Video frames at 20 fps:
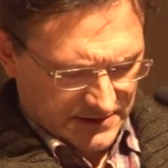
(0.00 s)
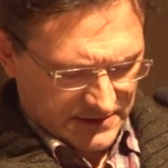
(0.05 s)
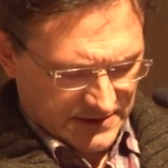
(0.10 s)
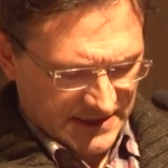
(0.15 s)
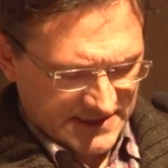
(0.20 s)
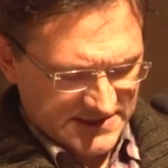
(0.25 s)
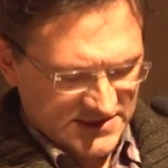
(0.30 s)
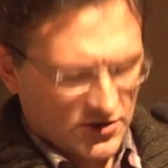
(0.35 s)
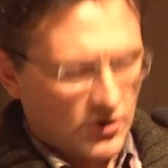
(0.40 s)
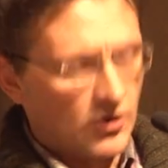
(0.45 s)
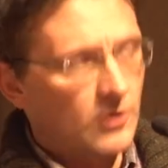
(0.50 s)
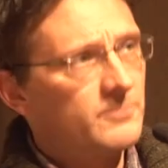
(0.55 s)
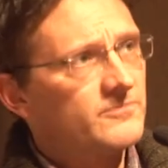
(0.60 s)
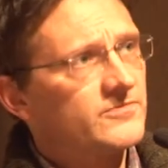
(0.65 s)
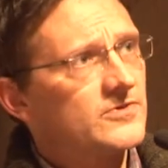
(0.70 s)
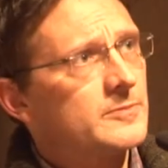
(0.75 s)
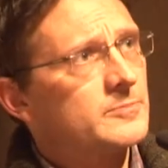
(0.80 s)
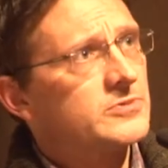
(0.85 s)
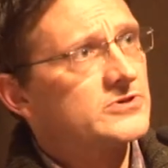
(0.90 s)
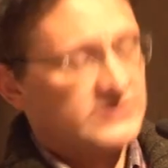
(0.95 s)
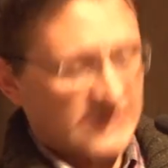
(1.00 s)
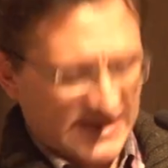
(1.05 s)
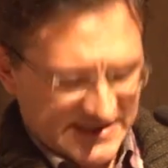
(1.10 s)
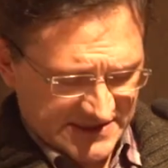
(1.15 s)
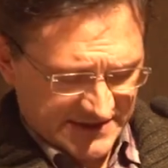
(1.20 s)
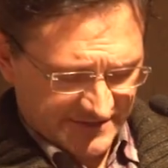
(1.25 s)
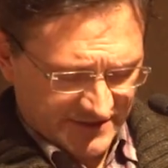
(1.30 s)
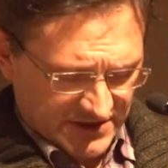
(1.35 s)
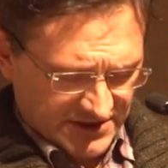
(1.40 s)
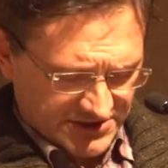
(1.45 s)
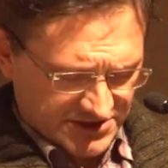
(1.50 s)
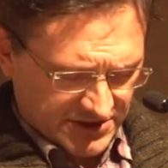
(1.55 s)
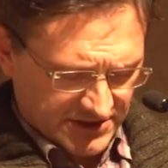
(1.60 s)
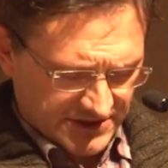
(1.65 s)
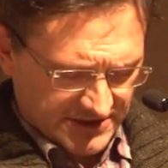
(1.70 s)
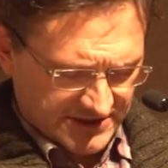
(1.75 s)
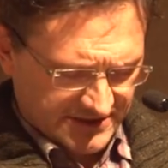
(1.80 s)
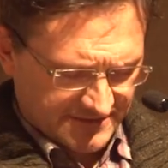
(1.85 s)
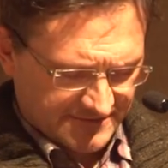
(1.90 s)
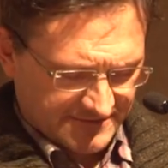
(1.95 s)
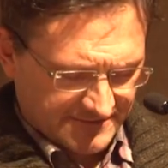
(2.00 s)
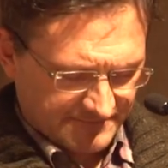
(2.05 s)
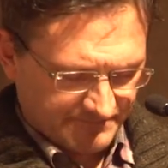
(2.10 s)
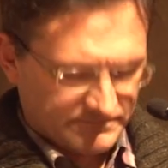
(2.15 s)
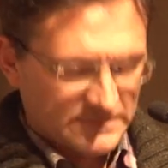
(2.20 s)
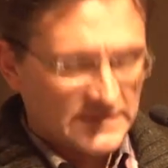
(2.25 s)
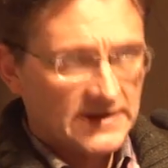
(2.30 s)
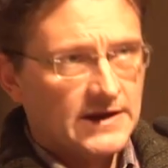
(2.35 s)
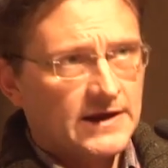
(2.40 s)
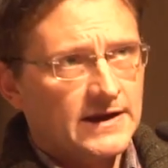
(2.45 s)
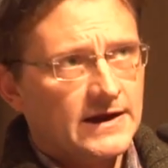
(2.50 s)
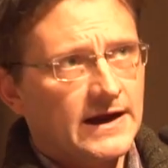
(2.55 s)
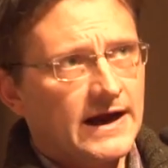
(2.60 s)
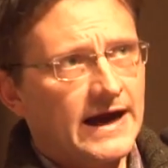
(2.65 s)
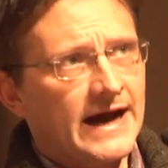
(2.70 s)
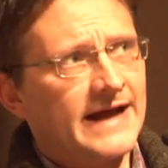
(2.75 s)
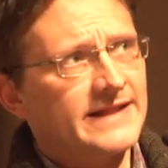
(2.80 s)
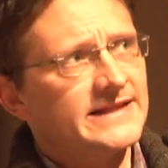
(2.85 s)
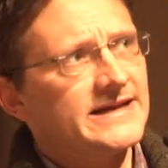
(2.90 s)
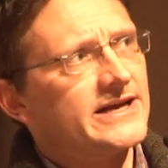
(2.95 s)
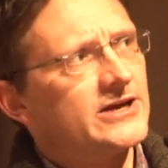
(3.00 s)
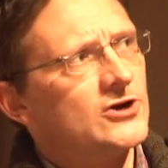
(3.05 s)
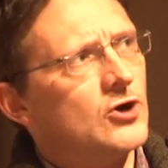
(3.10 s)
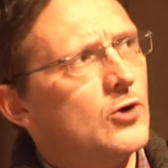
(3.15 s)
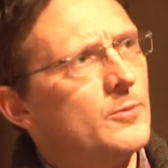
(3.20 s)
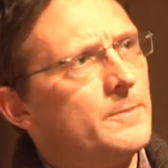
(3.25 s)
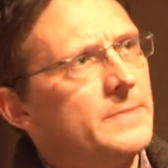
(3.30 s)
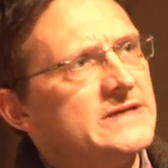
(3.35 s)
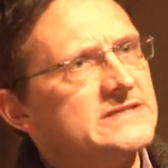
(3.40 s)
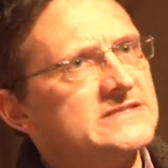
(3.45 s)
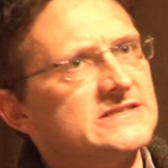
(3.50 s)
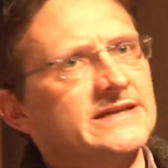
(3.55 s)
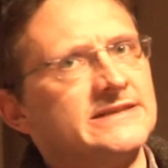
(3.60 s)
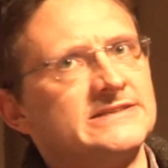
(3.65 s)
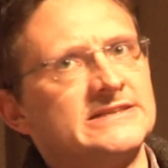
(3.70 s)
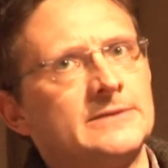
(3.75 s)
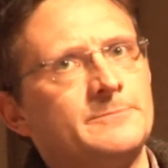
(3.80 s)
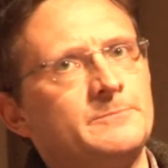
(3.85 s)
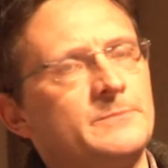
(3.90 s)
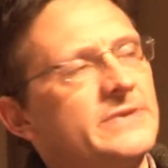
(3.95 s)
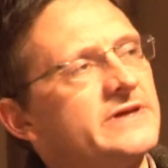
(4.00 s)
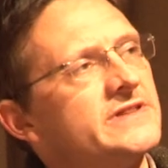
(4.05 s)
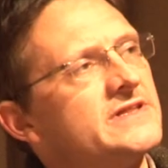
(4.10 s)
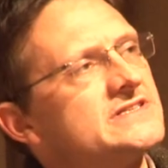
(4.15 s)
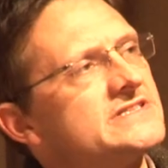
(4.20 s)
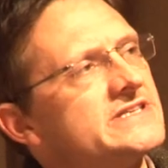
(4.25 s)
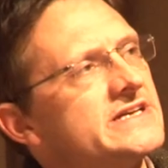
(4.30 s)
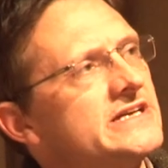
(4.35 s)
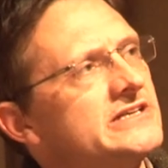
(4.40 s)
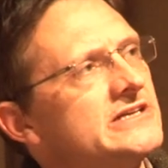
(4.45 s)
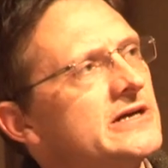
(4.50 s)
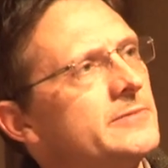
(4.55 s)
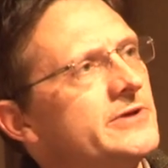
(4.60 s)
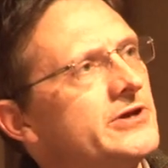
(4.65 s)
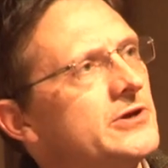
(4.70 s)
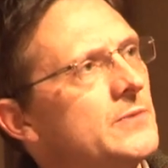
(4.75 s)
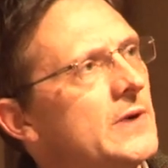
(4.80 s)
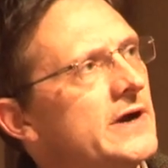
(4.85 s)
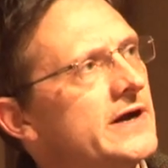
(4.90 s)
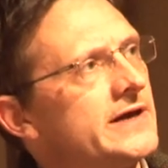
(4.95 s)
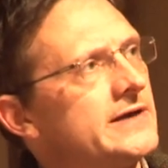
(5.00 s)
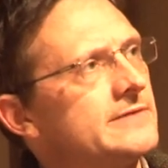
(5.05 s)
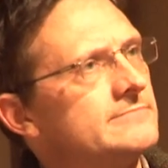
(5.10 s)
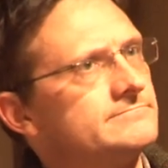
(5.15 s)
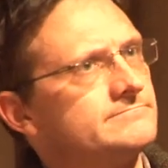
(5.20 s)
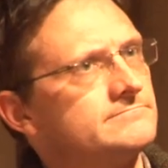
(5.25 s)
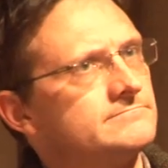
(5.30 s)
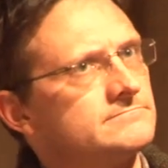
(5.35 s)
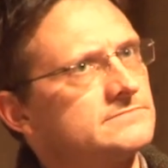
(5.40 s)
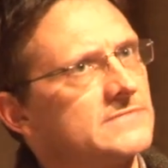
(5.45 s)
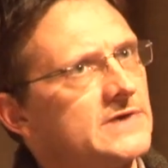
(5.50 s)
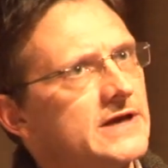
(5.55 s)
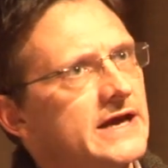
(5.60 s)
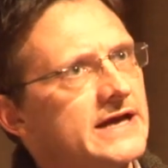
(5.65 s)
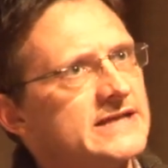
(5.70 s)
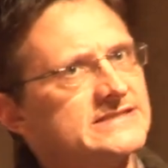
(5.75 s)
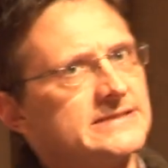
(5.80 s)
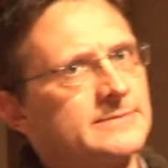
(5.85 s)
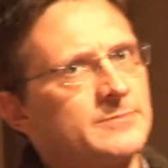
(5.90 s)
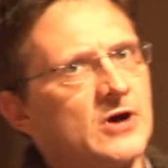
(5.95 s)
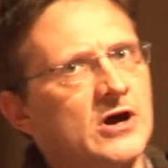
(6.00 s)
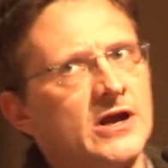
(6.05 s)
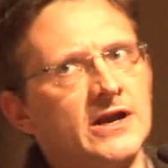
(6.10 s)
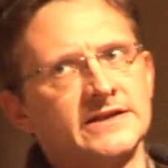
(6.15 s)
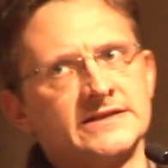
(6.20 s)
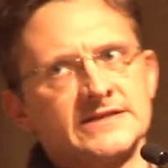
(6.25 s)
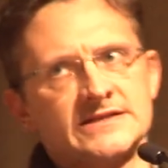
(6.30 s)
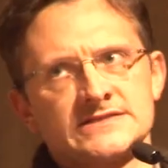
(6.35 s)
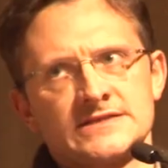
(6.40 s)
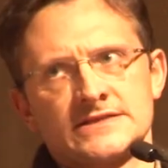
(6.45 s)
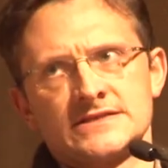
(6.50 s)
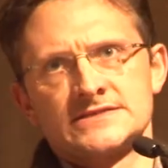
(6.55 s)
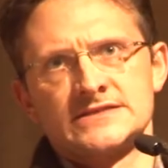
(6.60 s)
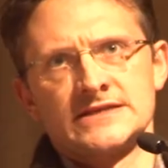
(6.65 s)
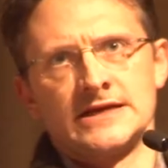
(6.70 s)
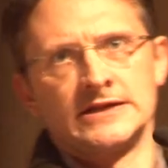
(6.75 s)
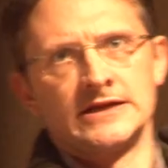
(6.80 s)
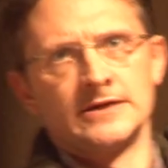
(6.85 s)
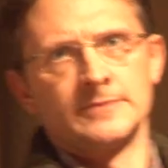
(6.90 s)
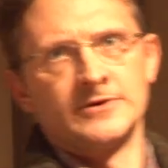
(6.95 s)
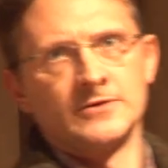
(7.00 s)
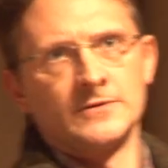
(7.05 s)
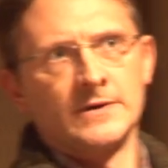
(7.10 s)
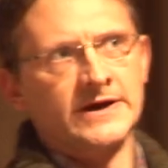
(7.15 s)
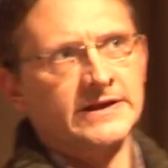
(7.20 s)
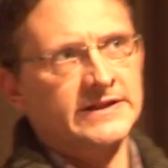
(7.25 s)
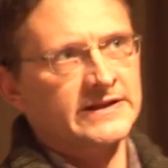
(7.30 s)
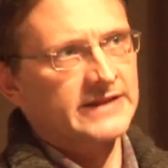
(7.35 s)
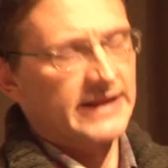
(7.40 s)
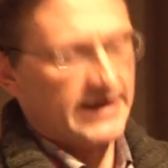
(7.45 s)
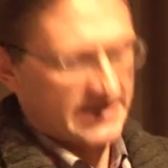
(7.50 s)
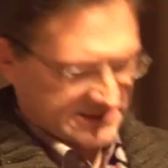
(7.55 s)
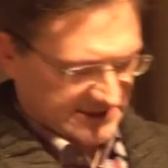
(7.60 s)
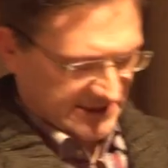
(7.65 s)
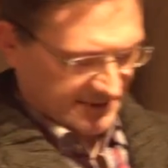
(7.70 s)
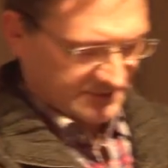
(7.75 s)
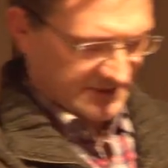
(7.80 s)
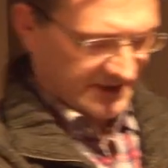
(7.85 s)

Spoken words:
There's a hope for a progressive alternative, and that hope is lit up by the CWI. It's the politics of the CWI that lights up